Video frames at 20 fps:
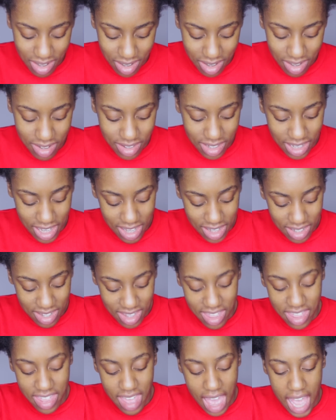because
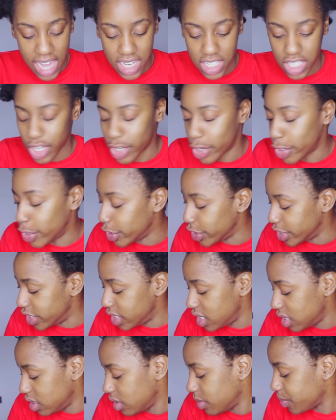it's that
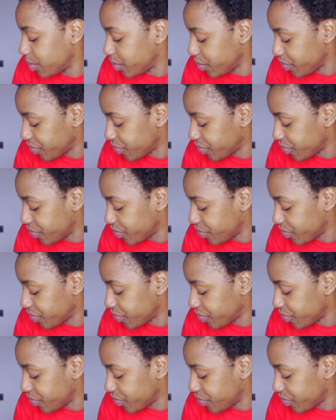good.